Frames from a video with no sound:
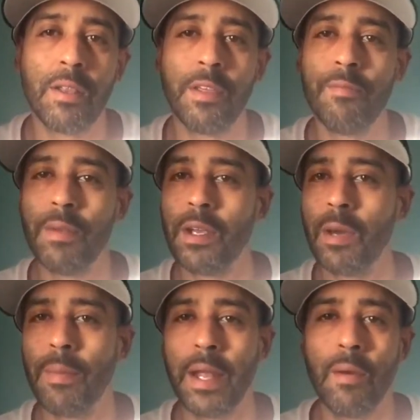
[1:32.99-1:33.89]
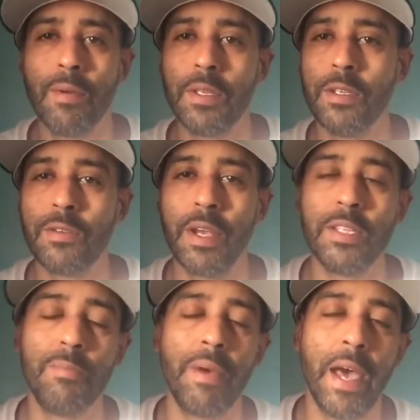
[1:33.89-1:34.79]
They've been coming out with these
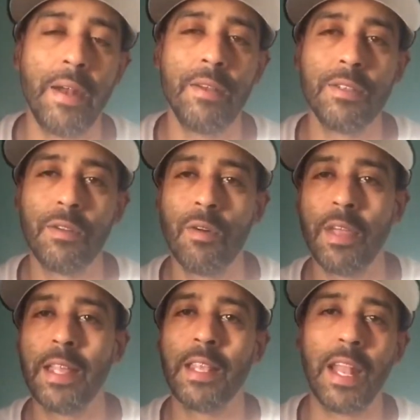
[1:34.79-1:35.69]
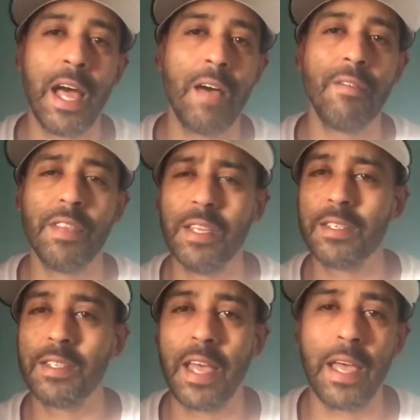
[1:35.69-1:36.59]
crazy patterns and all that. The lava,
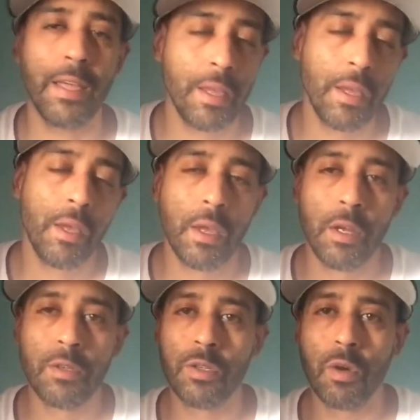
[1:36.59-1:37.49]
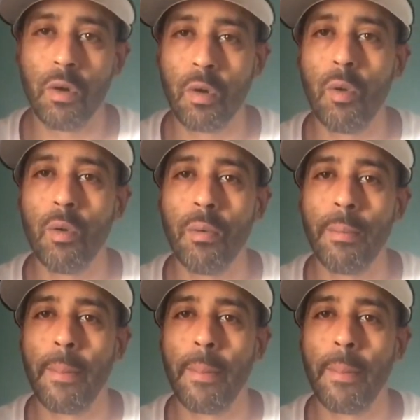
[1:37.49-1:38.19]
this, that, which is all cool.